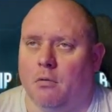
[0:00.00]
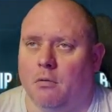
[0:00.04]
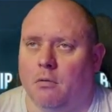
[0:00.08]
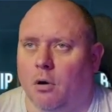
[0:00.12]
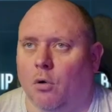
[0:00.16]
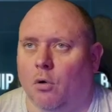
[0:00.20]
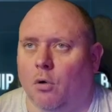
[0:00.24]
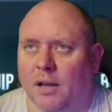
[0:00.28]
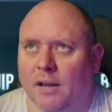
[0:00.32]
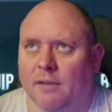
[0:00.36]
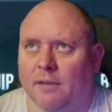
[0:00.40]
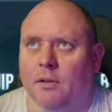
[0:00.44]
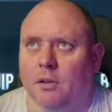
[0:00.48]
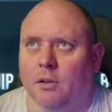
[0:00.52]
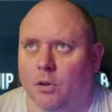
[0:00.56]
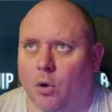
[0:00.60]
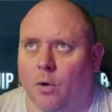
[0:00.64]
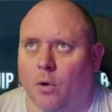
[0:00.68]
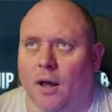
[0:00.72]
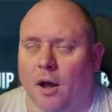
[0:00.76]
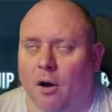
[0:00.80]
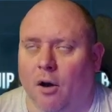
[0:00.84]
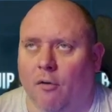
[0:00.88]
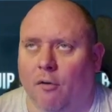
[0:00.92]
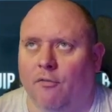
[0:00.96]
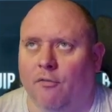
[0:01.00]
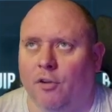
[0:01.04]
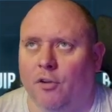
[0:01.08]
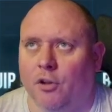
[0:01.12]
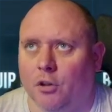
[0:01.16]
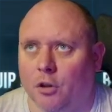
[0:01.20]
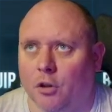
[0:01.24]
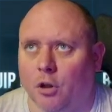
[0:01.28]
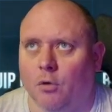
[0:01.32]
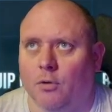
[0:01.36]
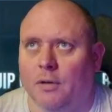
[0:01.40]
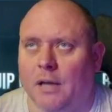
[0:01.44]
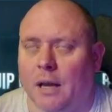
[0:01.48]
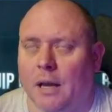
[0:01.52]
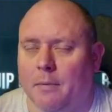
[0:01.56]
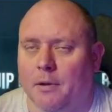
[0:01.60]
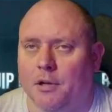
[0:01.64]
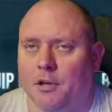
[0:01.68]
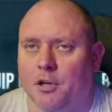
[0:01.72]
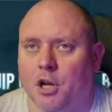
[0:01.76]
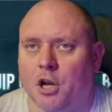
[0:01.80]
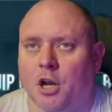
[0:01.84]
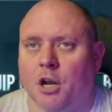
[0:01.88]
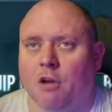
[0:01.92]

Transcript: Oh, give it low health and low damage.